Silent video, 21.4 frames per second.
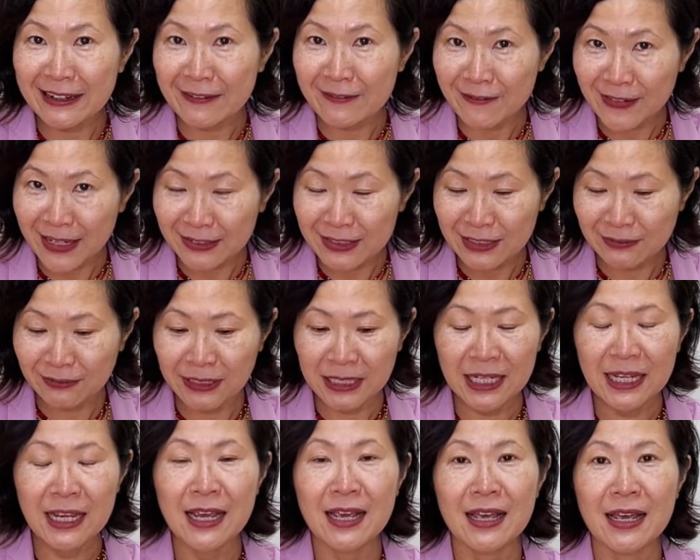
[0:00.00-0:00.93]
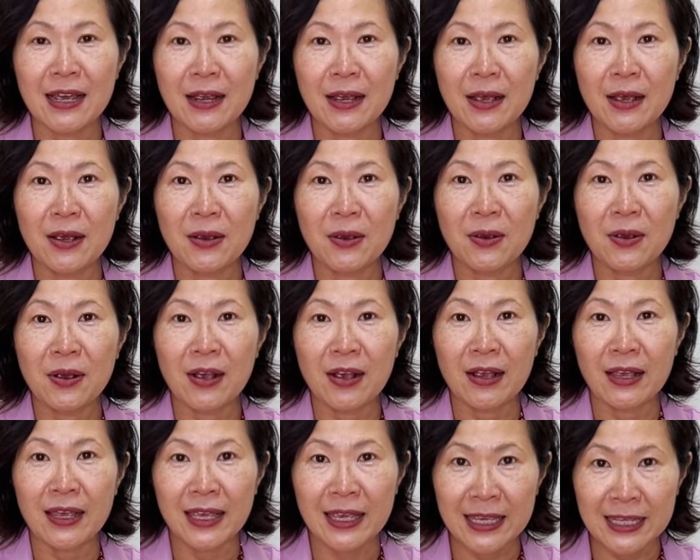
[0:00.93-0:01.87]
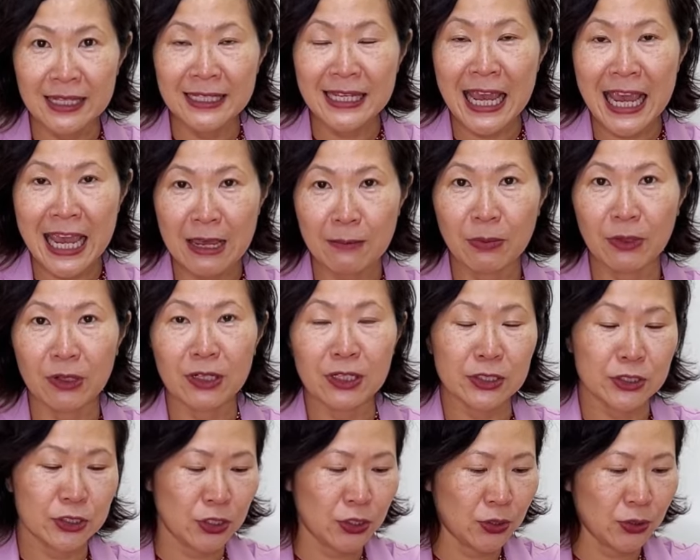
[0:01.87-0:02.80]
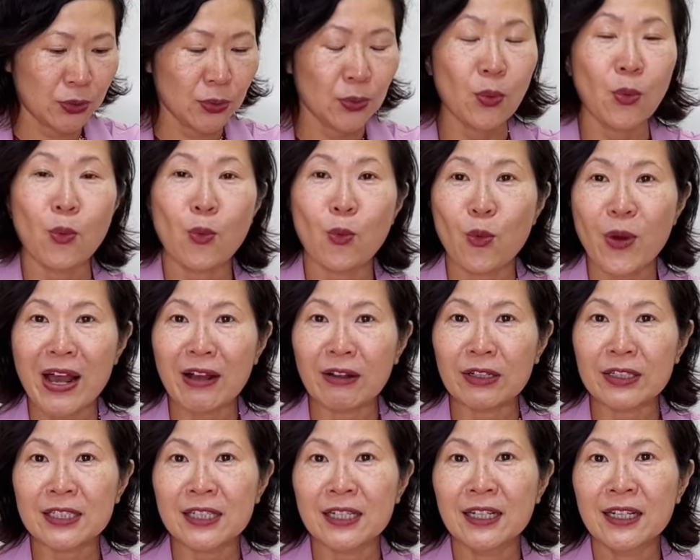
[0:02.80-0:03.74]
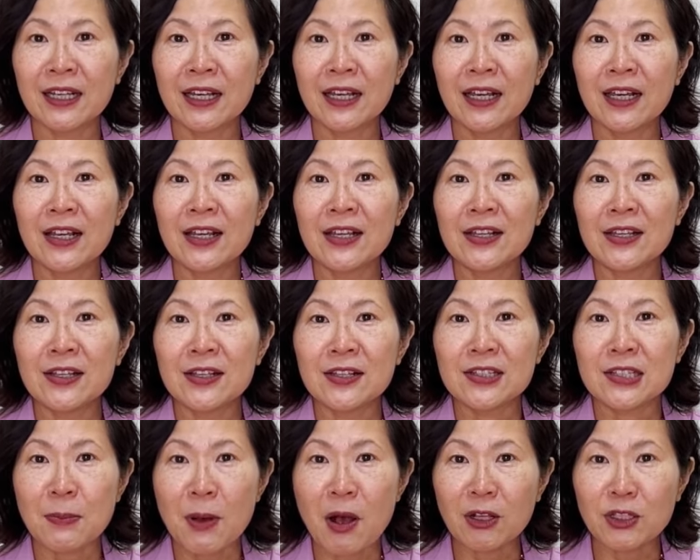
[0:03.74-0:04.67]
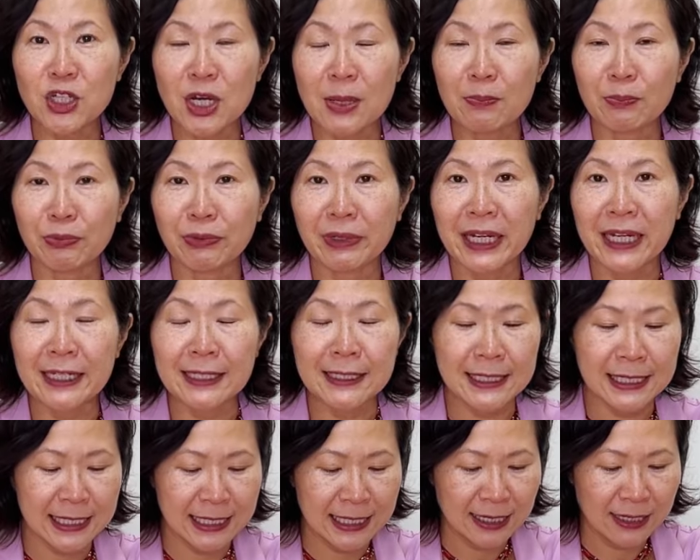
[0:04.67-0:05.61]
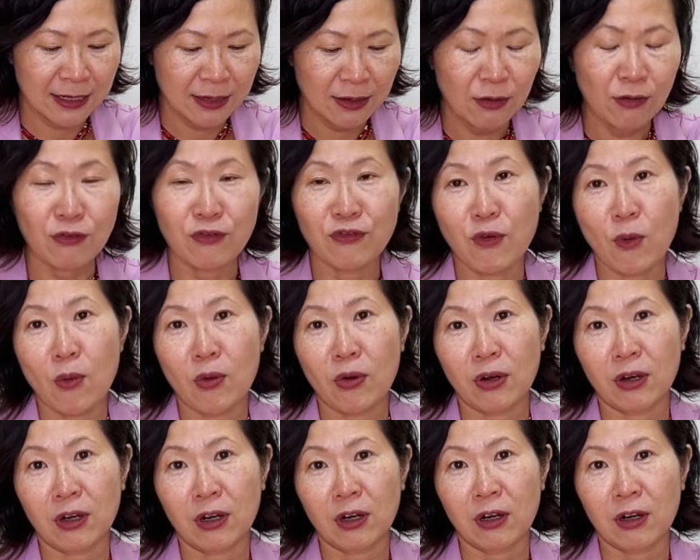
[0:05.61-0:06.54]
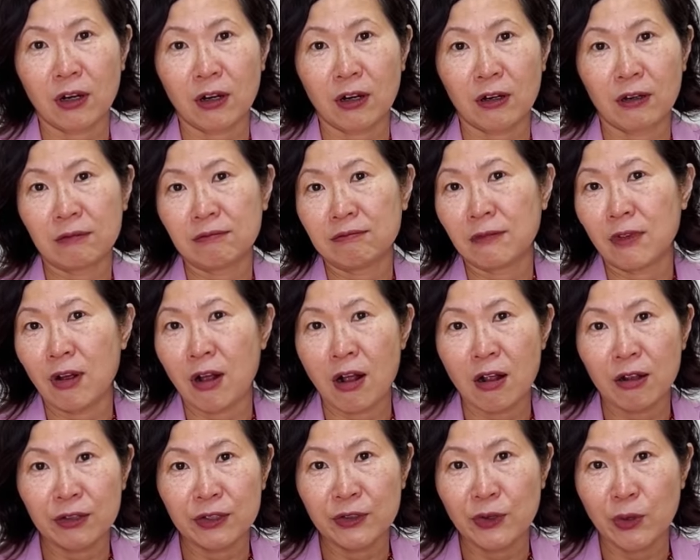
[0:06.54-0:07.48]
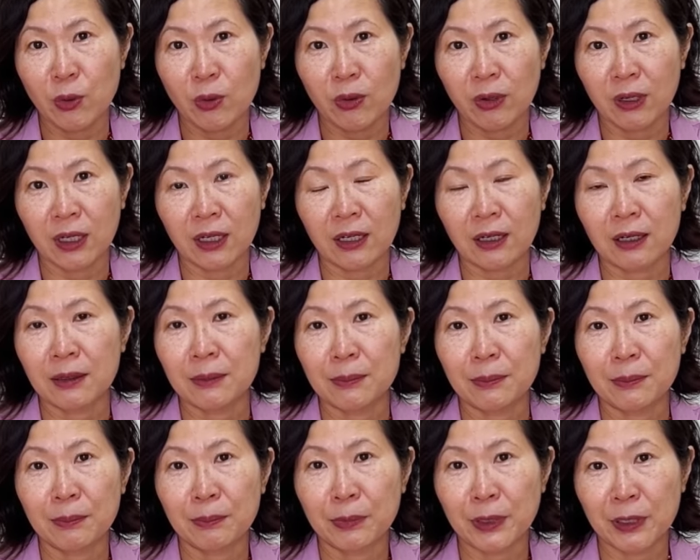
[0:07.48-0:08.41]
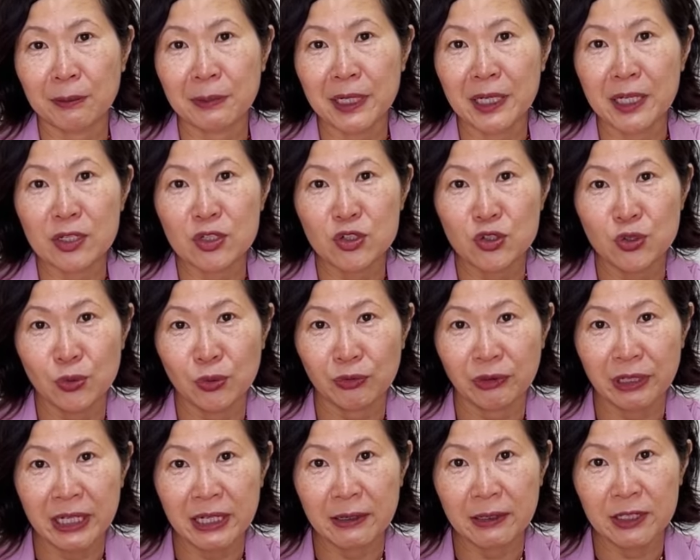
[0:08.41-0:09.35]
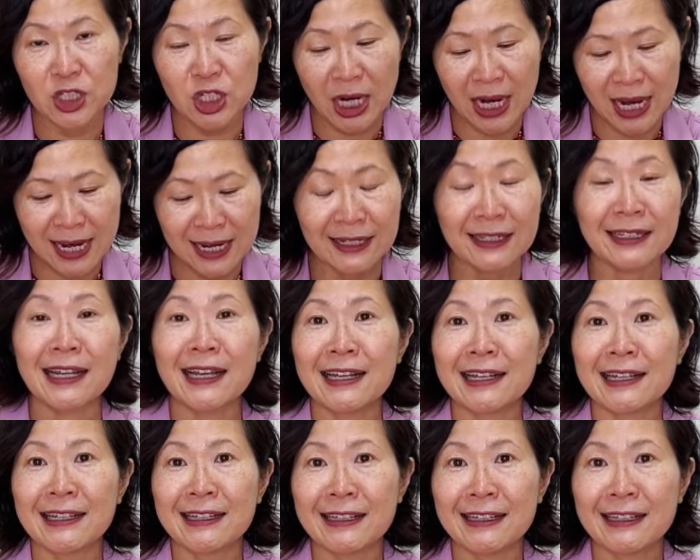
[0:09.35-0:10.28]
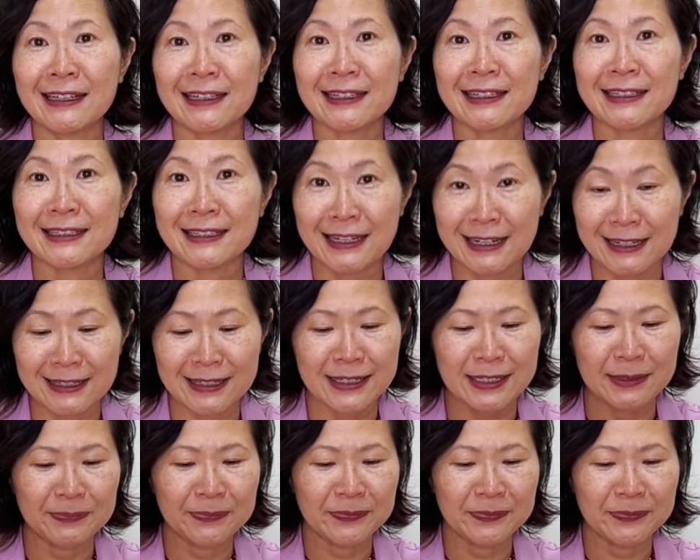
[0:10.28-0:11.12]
effectively is able to weld small jump rings for all your permanent jewelry chain needs.